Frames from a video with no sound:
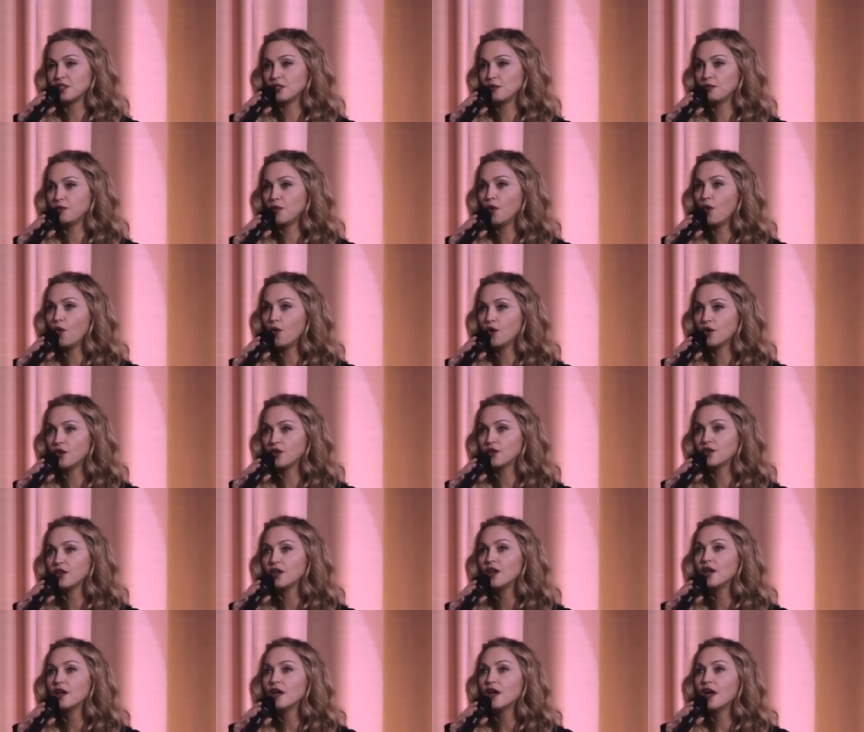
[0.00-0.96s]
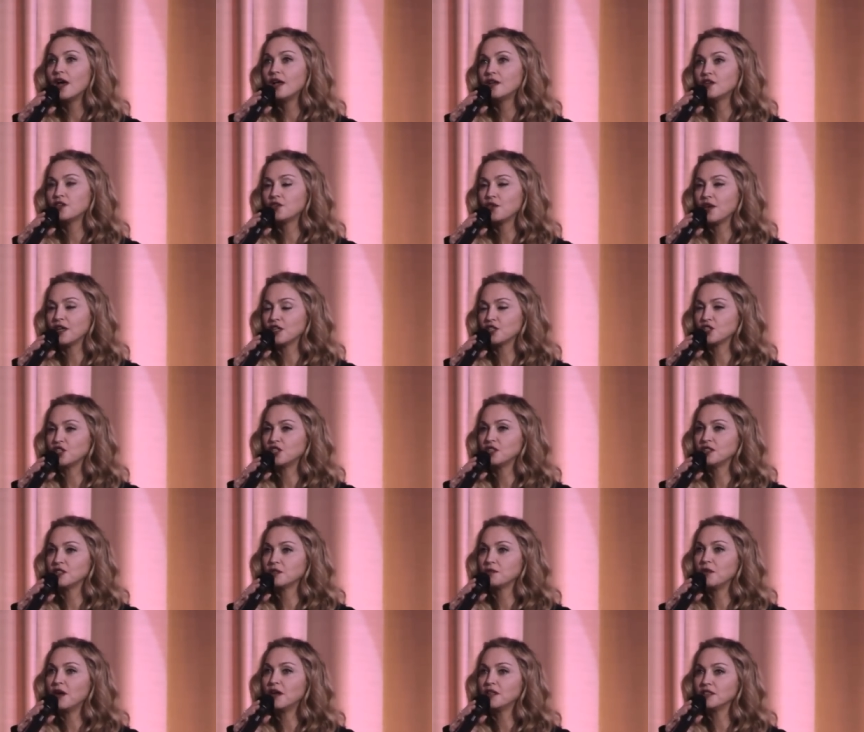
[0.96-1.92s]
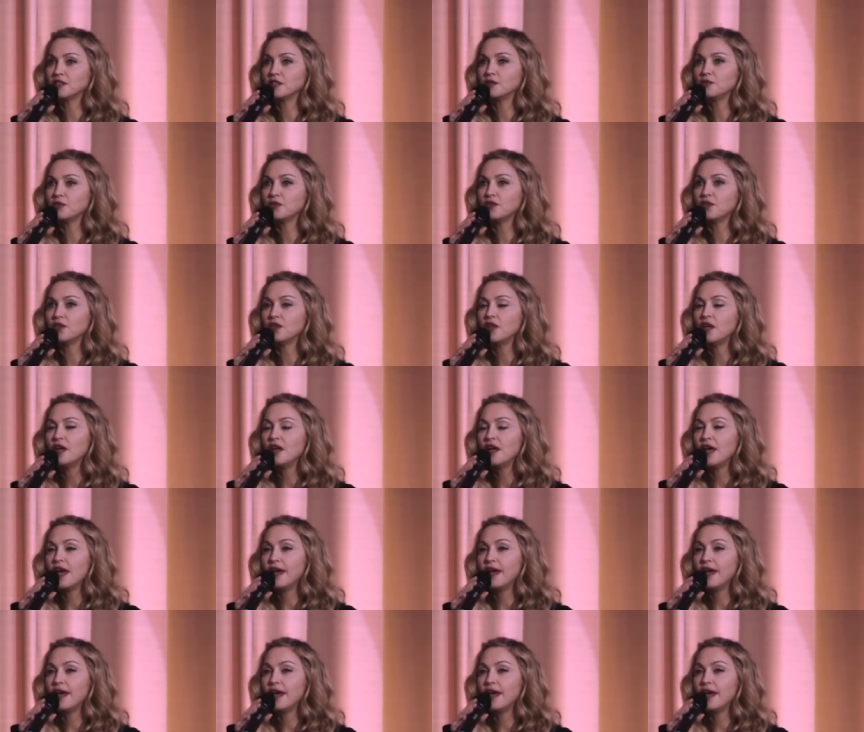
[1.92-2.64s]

support and direction as possible,